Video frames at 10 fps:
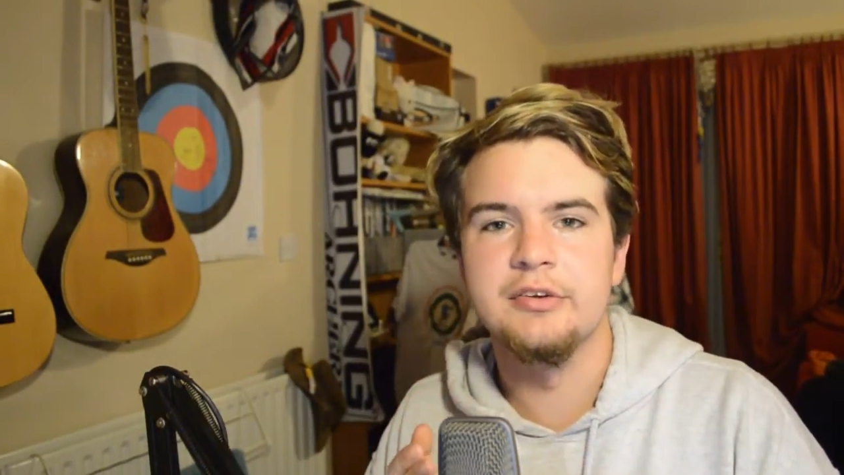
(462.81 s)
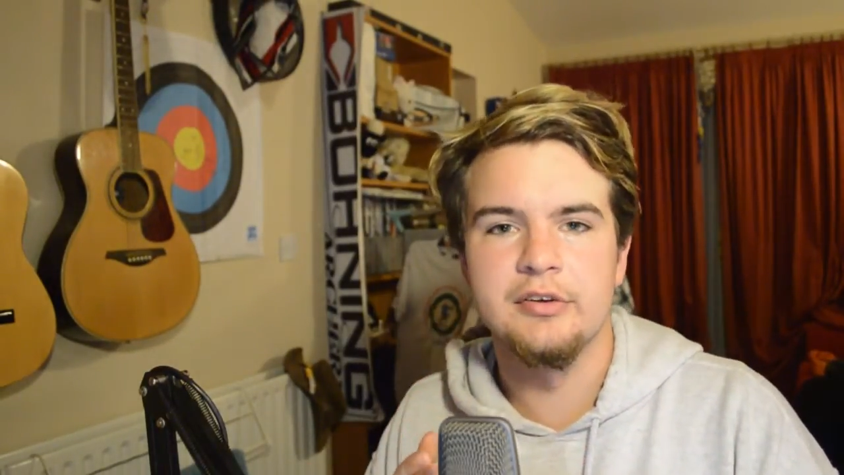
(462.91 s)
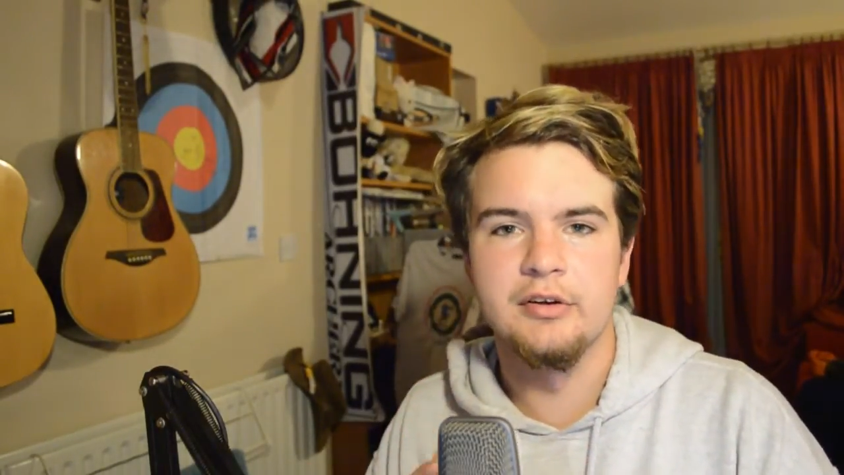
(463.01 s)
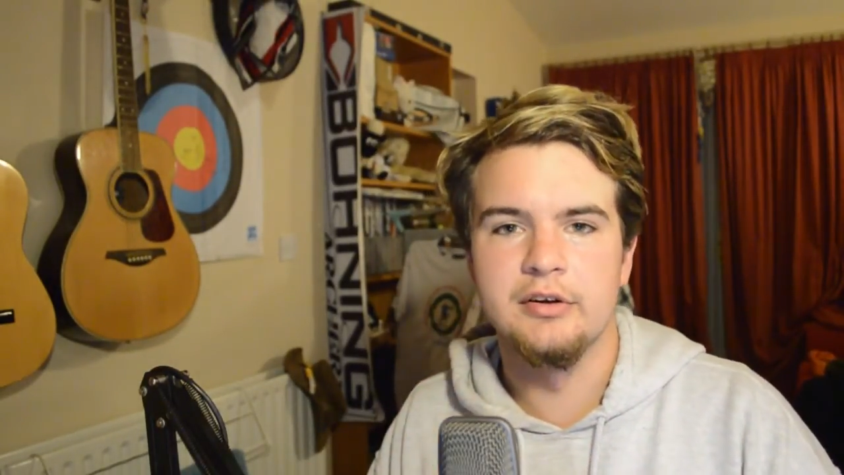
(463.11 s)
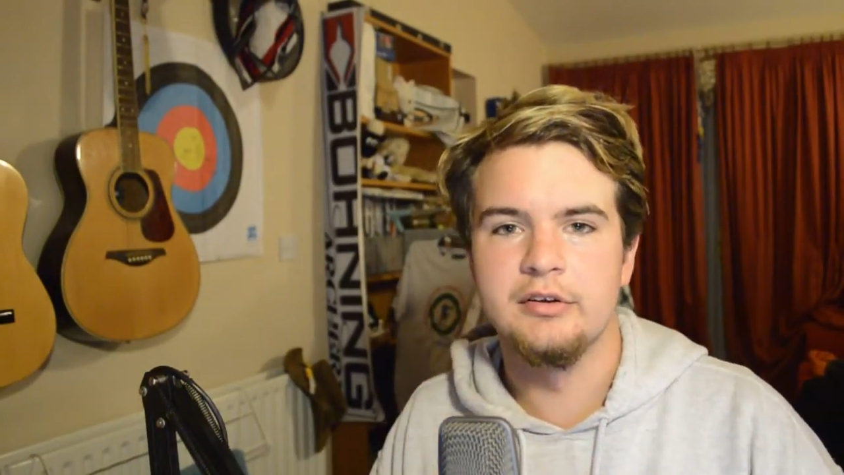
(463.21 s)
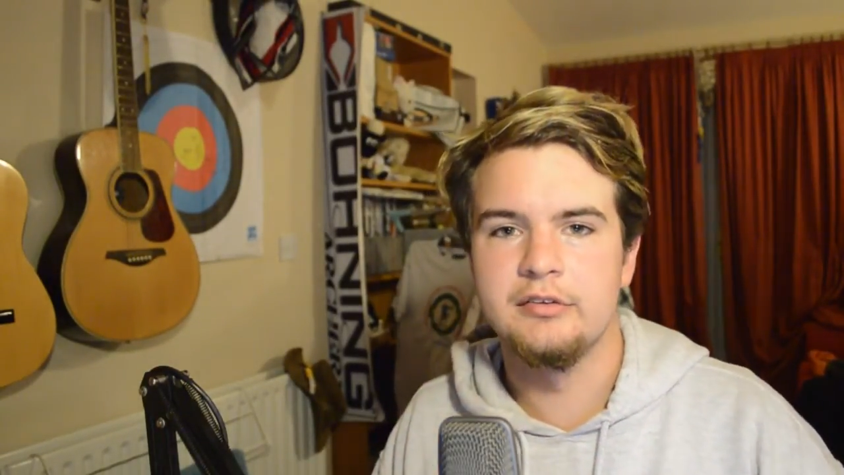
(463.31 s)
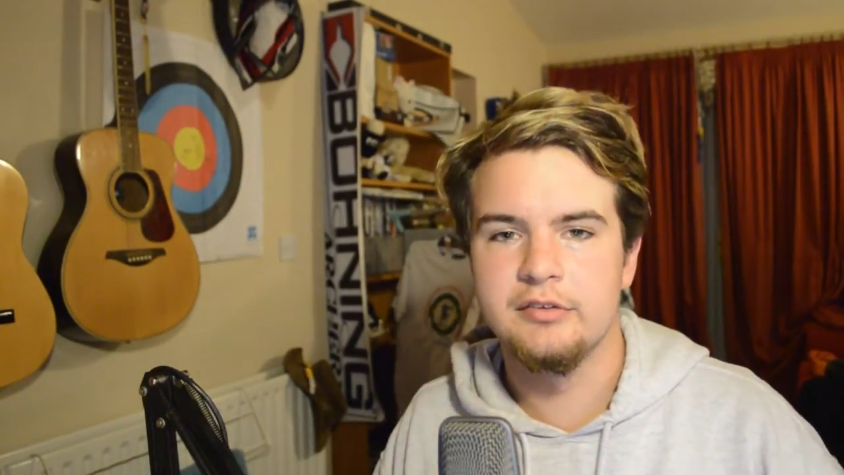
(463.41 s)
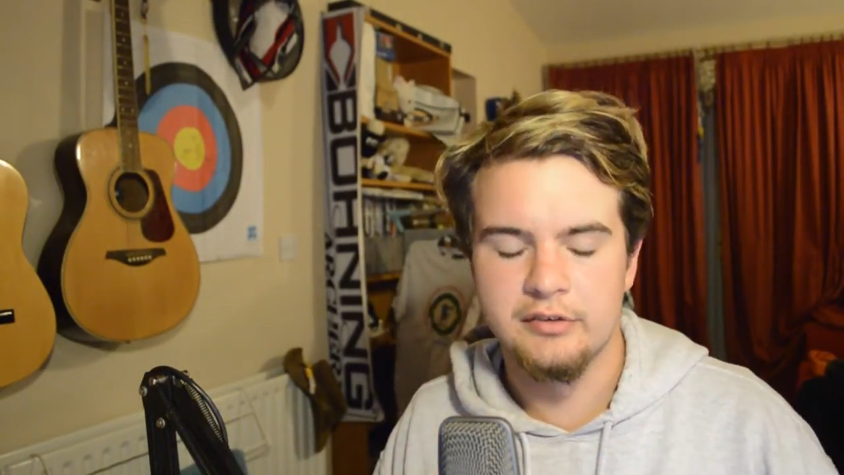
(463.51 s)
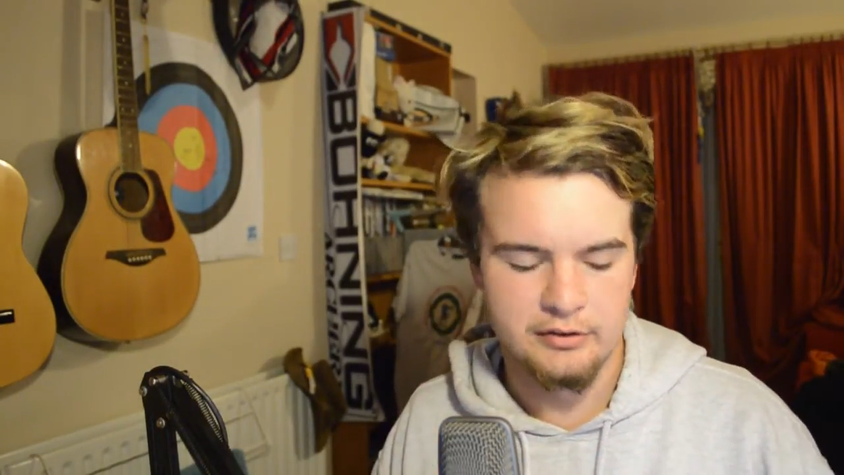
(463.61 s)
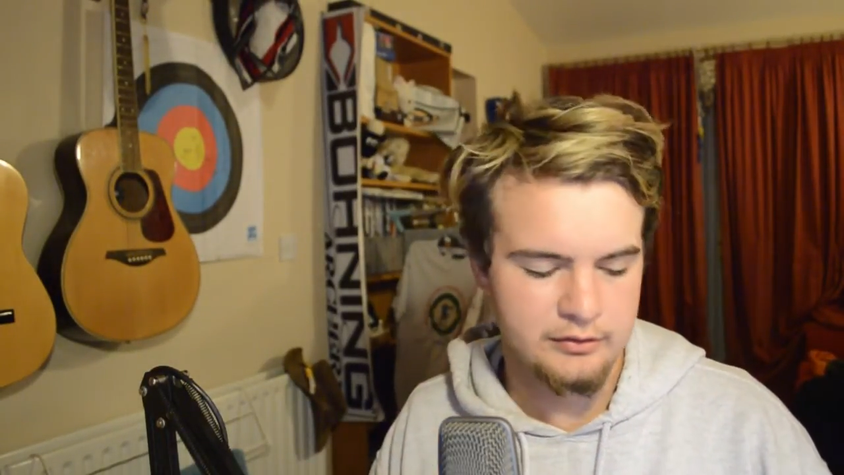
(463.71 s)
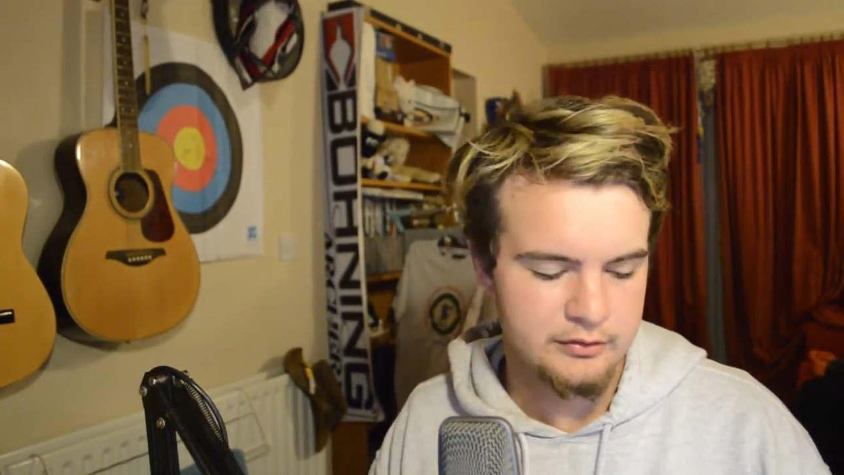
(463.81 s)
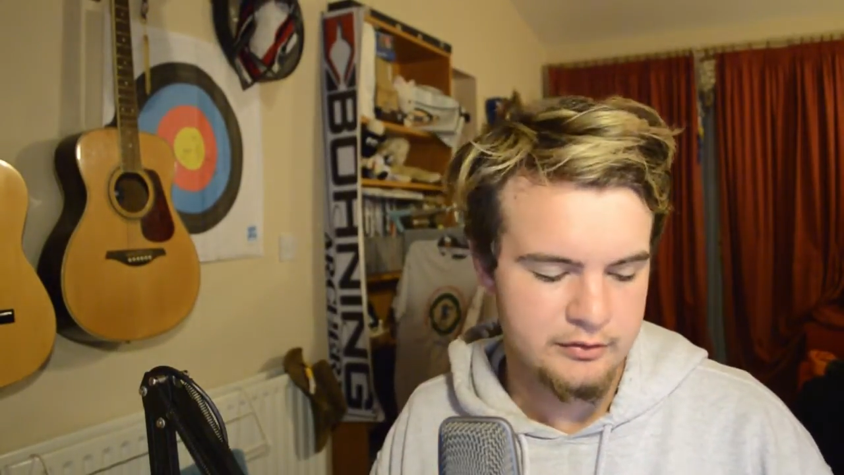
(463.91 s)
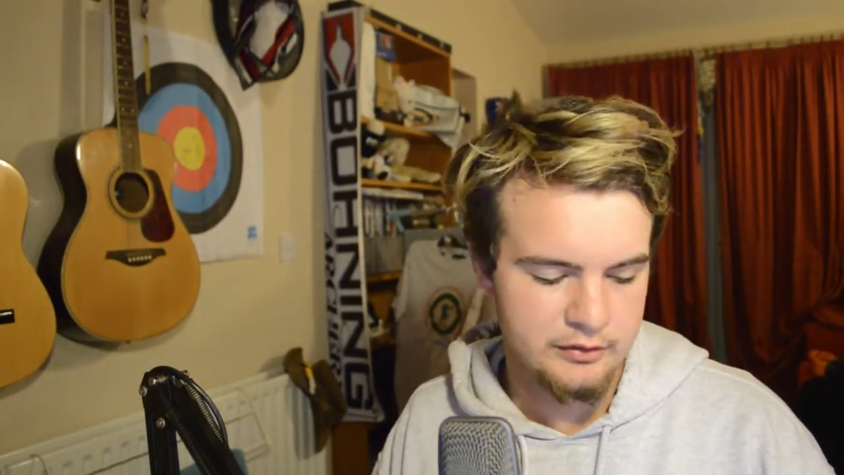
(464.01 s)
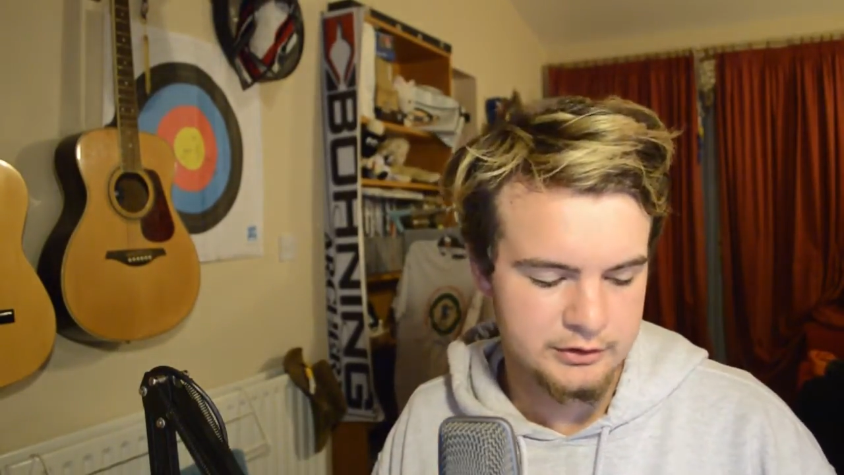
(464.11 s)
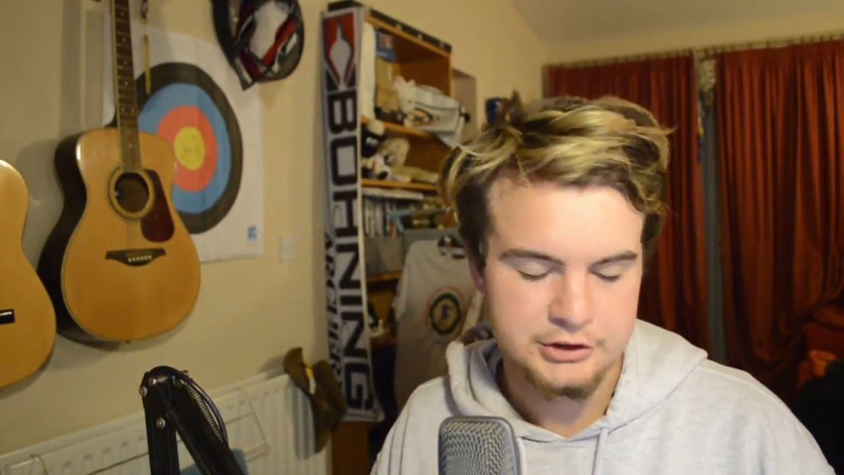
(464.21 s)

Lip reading: to the